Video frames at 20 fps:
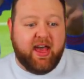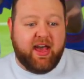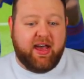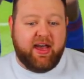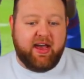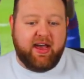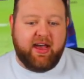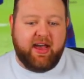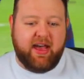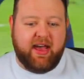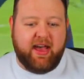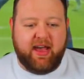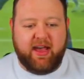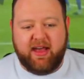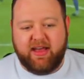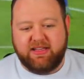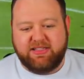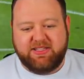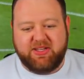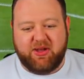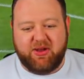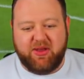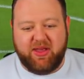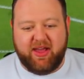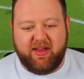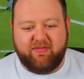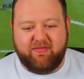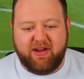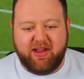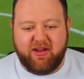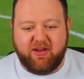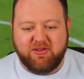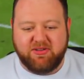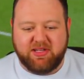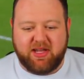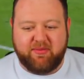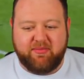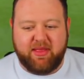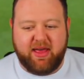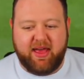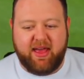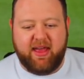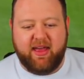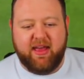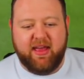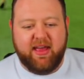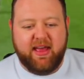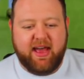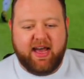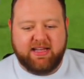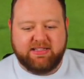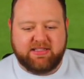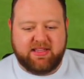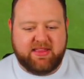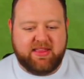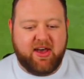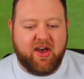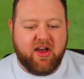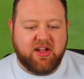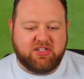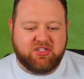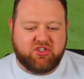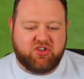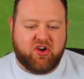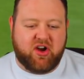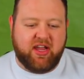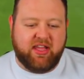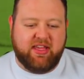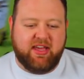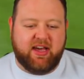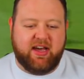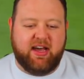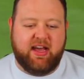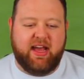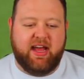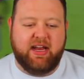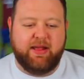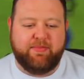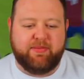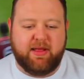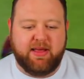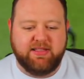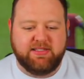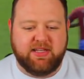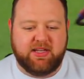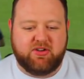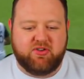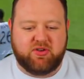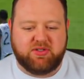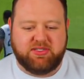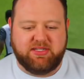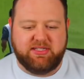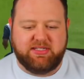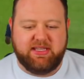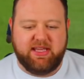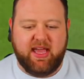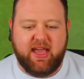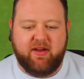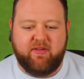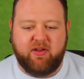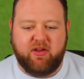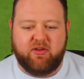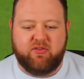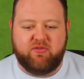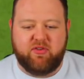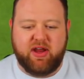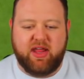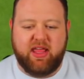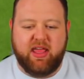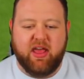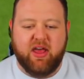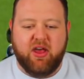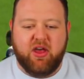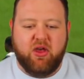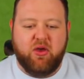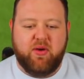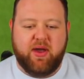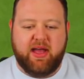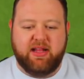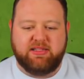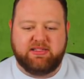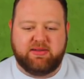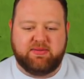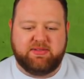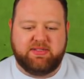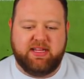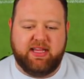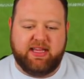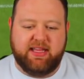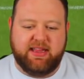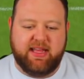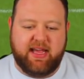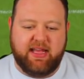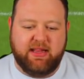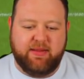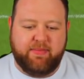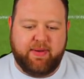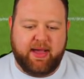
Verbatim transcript: Uh, uh, so yeah, Rio's up there as a third striker, and he plays it across to Thierry Henry, who ends up sticking that in the